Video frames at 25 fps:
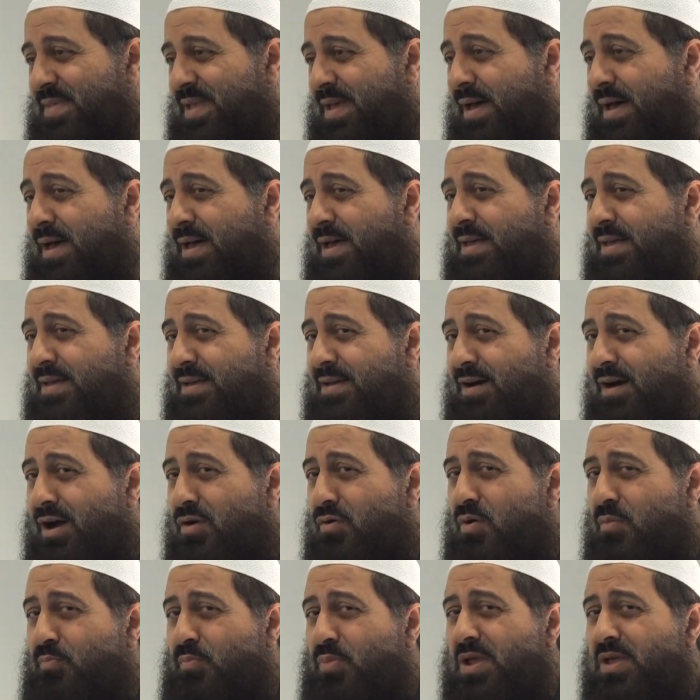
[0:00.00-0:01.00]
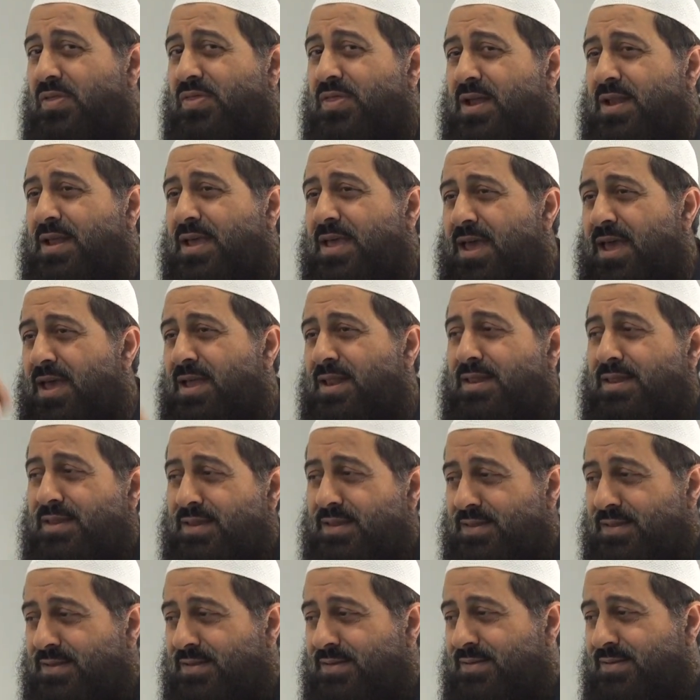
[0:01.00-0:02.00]
I repeat that
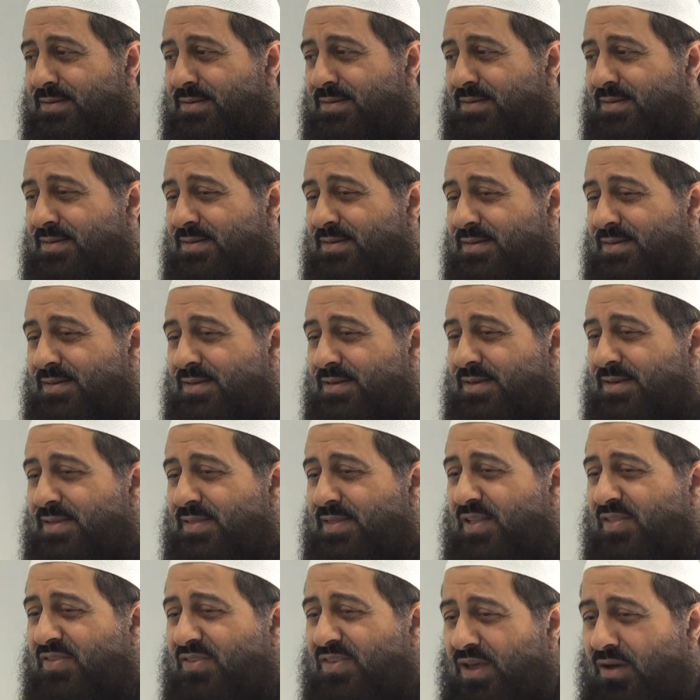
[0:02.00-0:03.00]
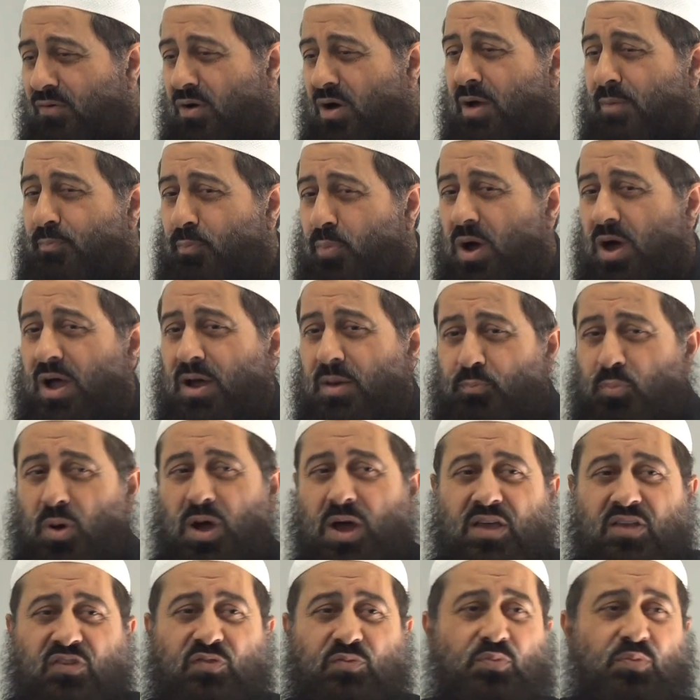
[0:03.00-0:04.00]
again. That's how our
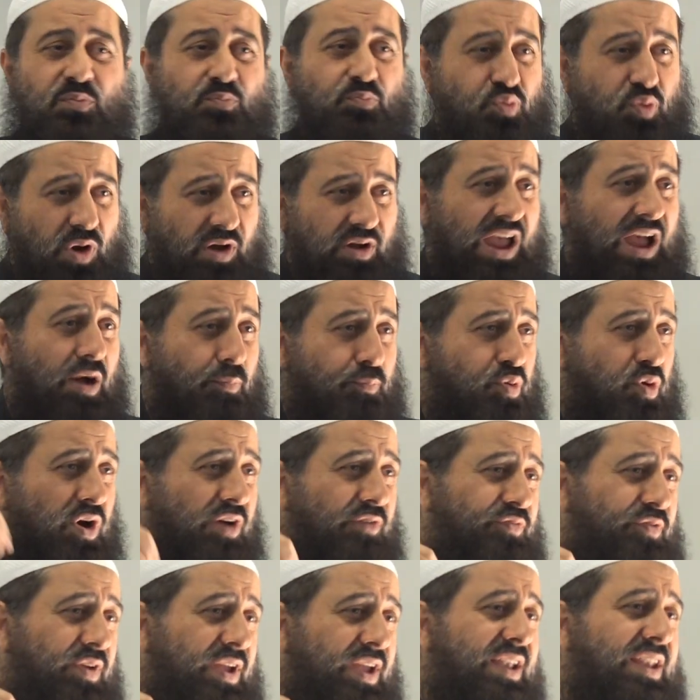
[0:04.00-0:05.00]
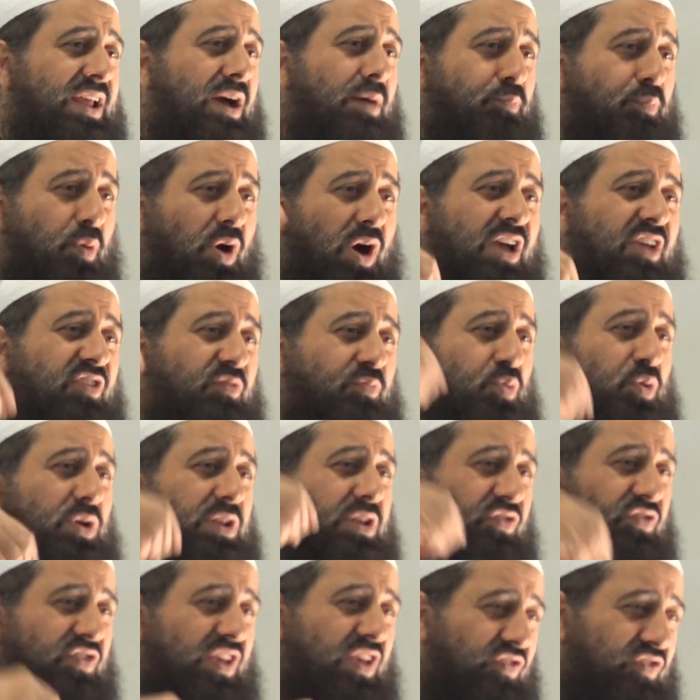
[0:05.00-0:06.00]
Prophet and our pious
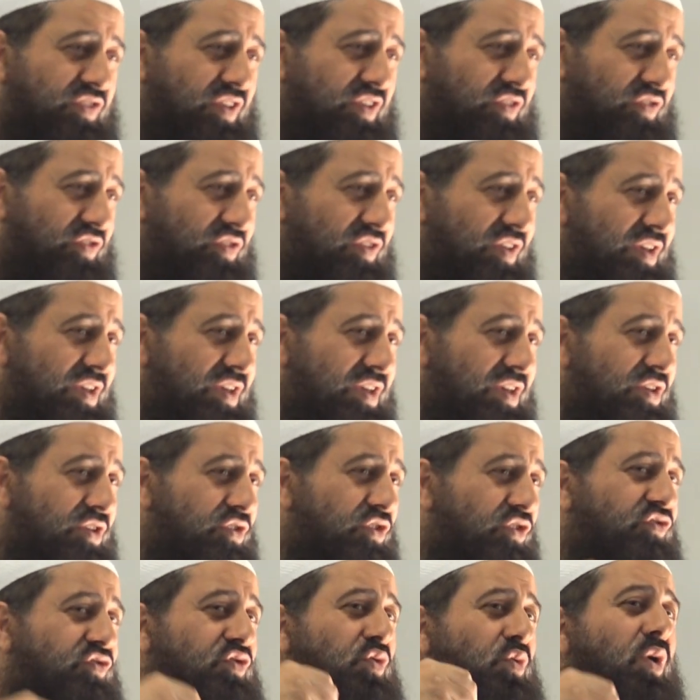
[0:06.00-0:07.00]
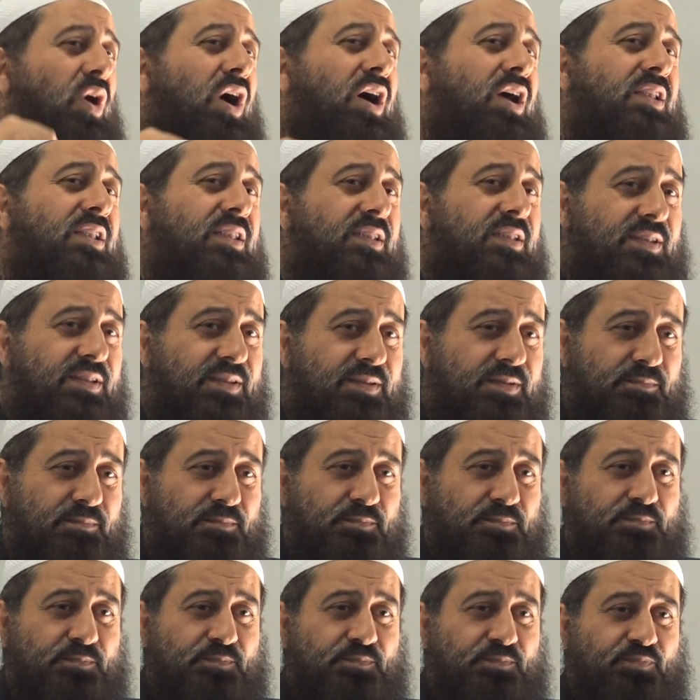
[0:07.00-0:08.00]
predecessors used to what?
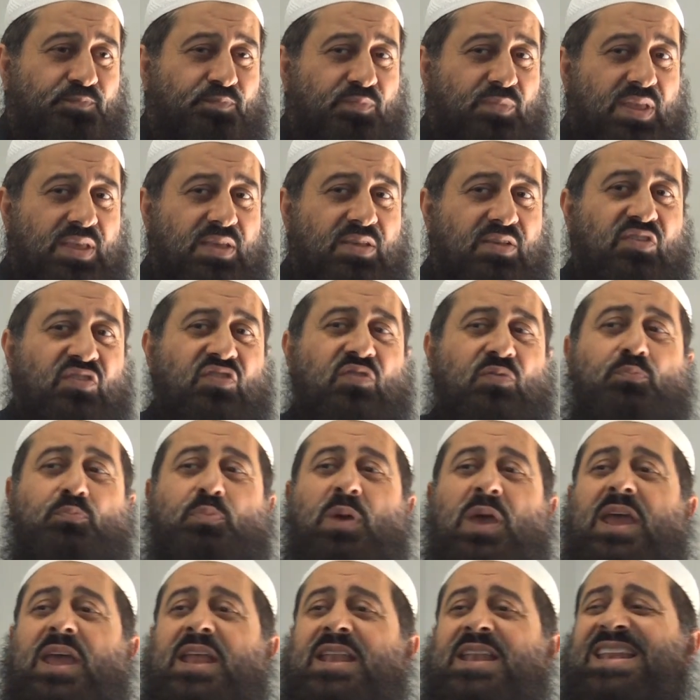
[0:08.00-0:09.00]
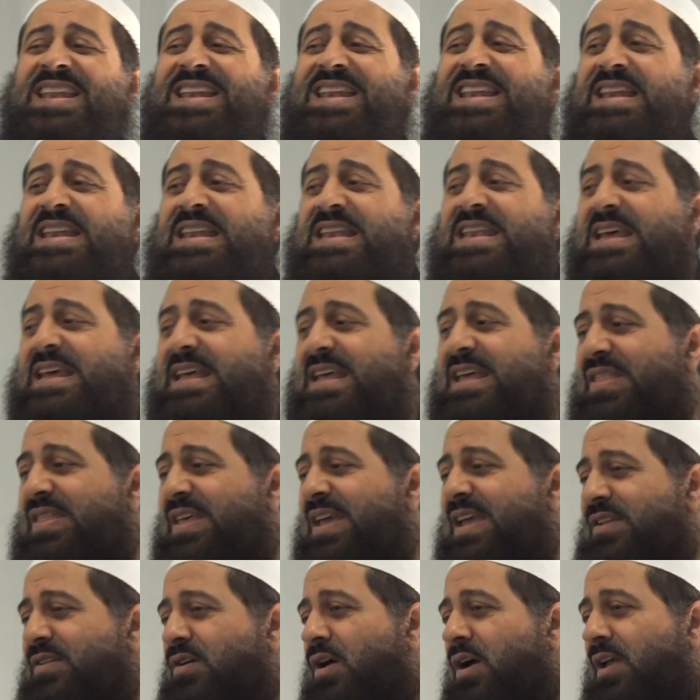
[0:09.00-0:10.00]
Spend
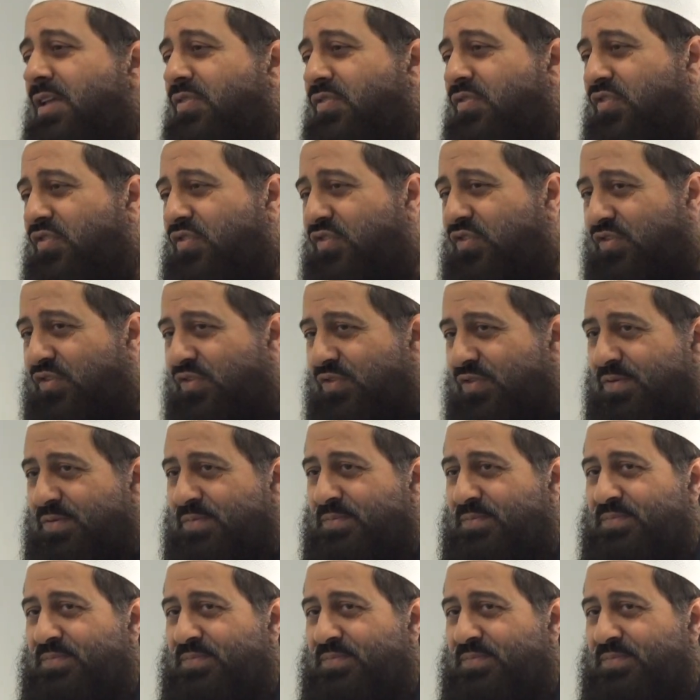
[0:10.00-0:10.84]
their nights.